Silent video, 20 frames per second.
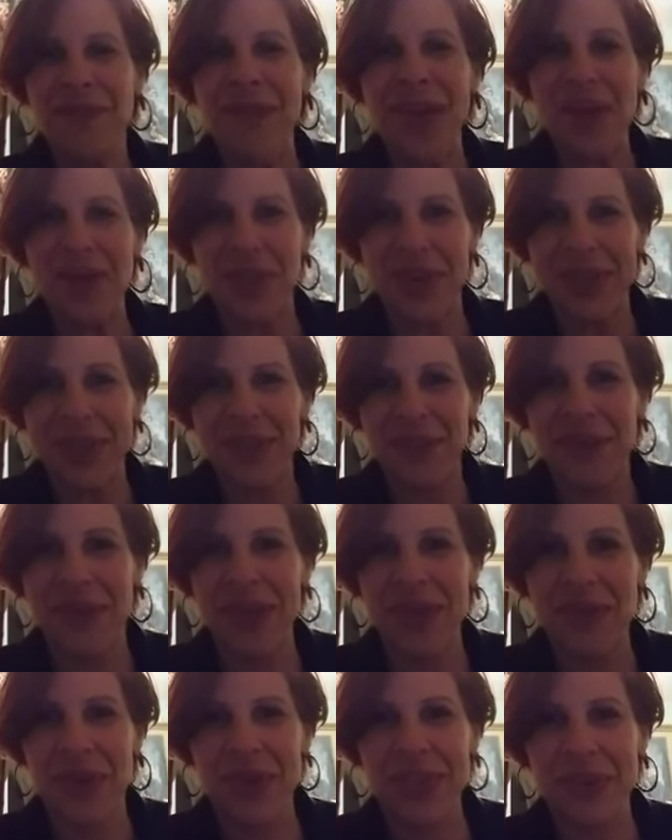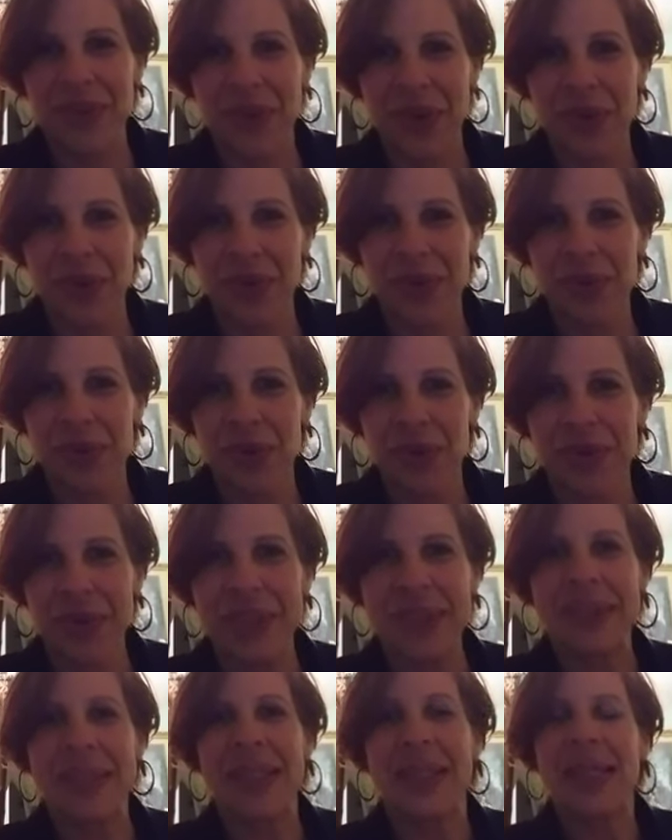favorite, favorite, favorite
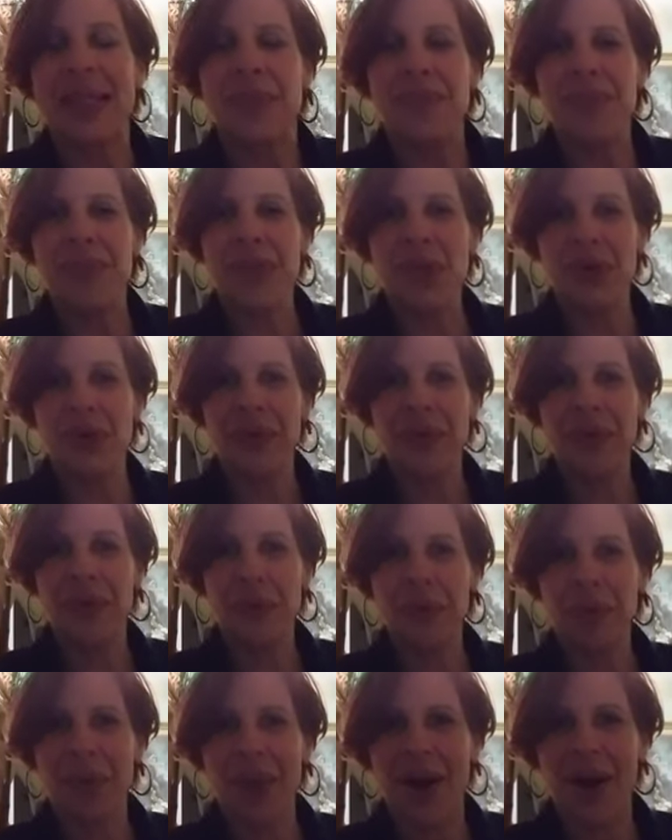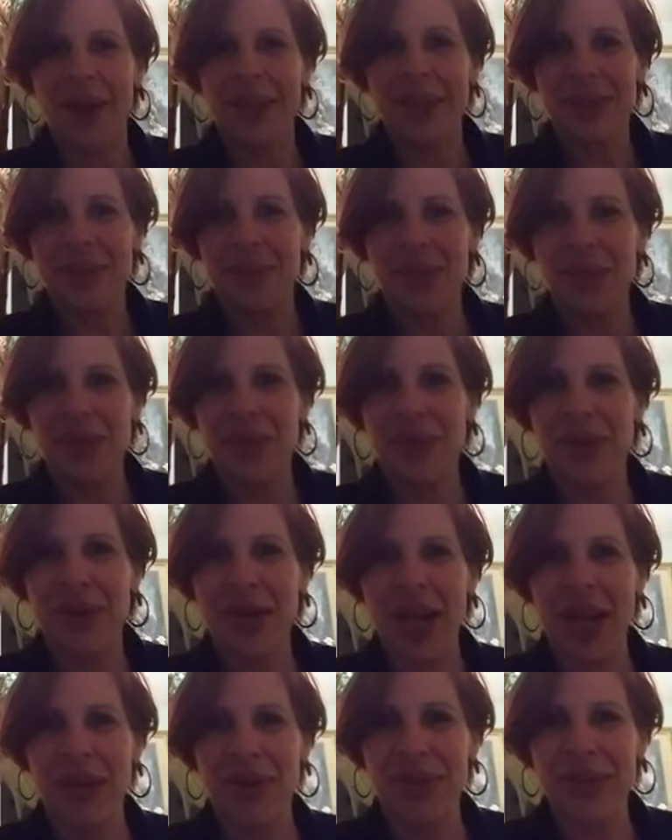movies. Beautiful plot, beautiful
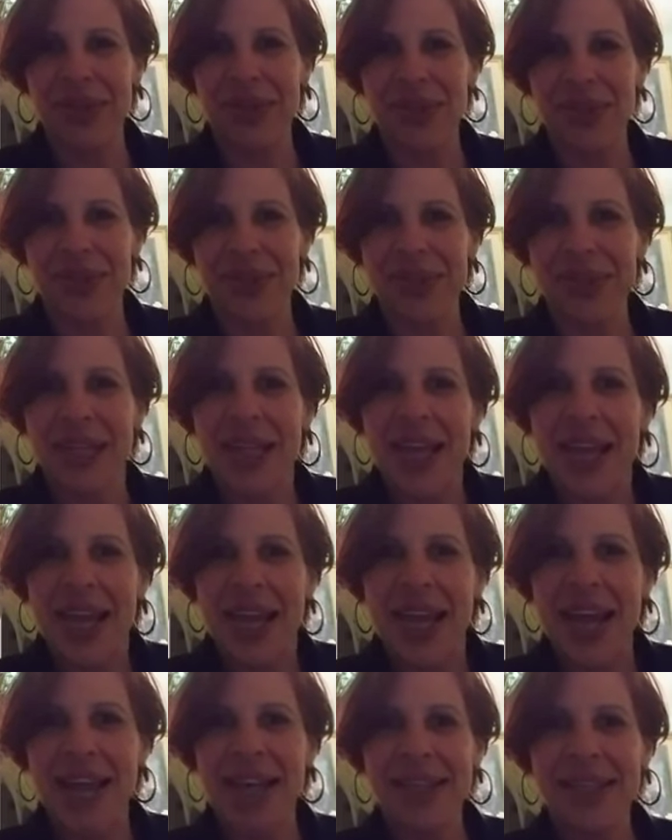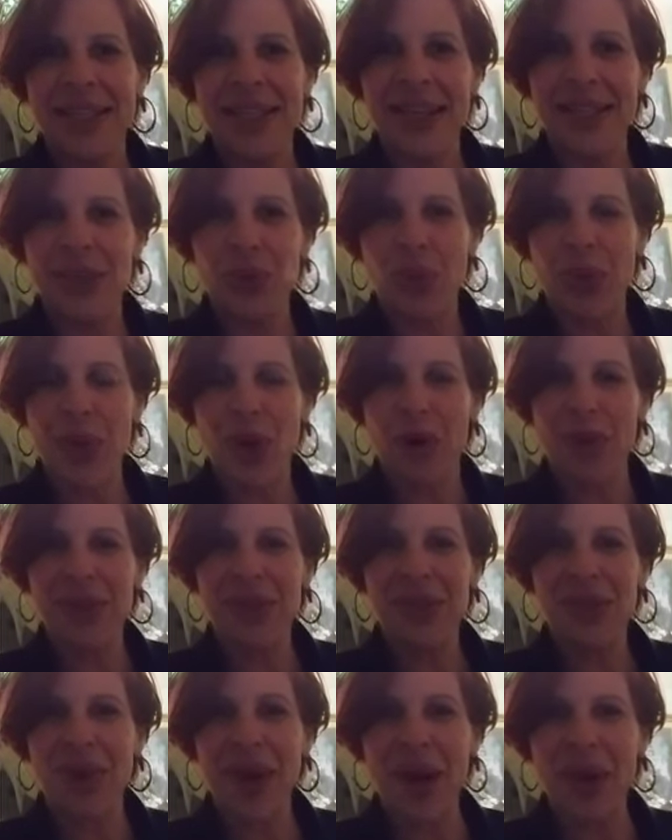characters. And yes, we owe
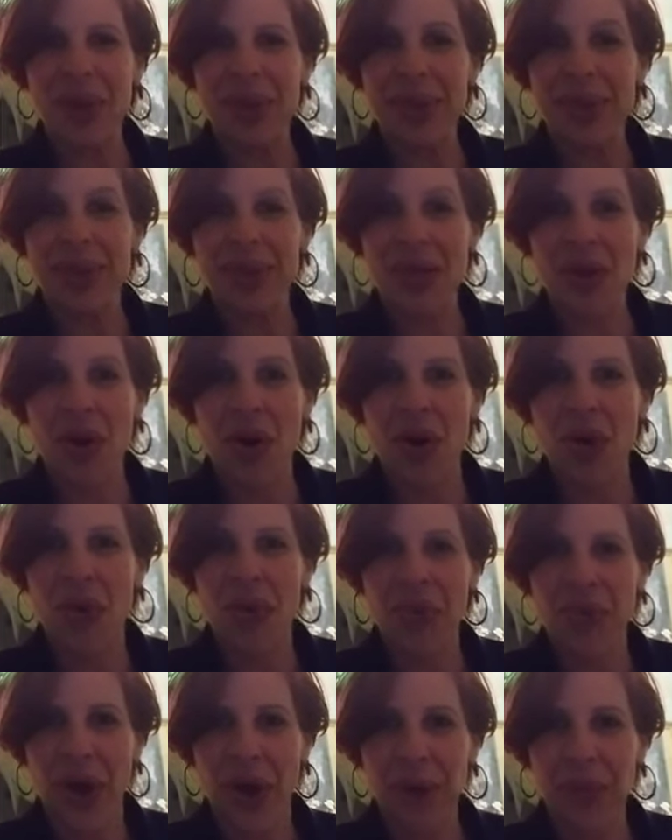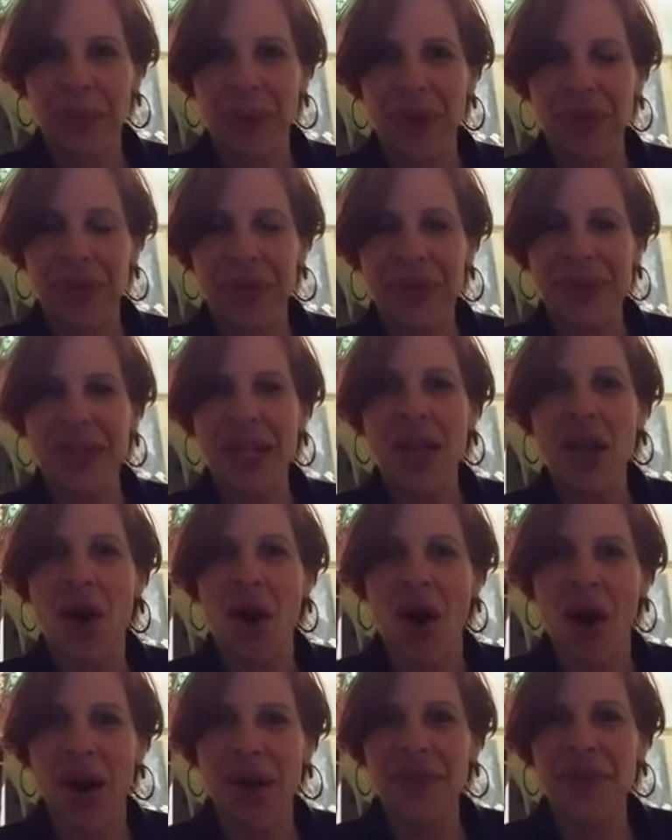it to Eric Segal, who thought about this, a
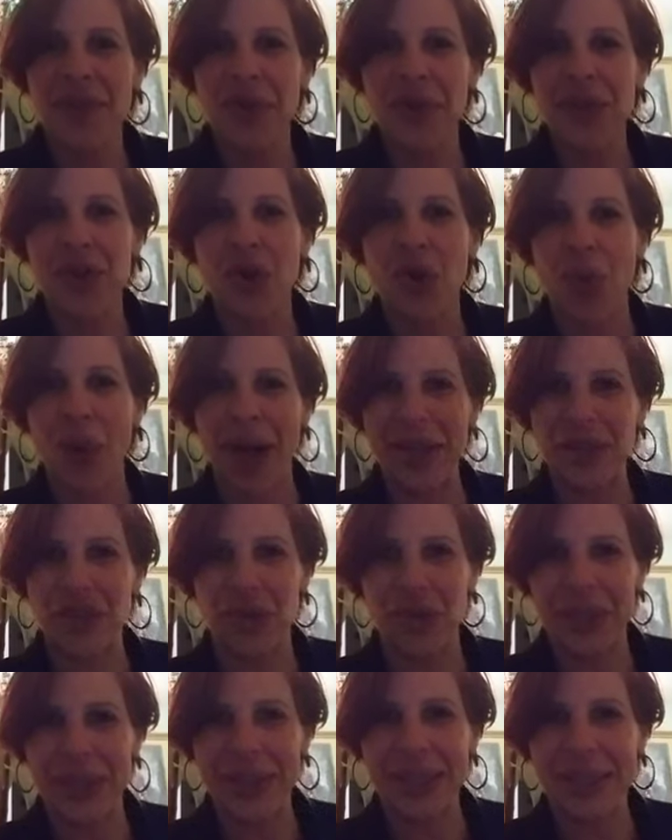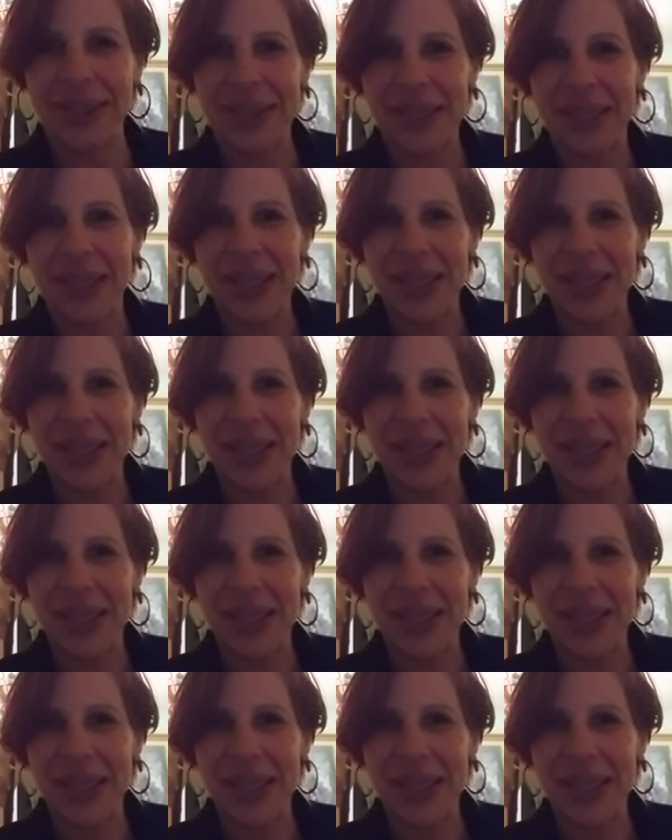Harvard graduate,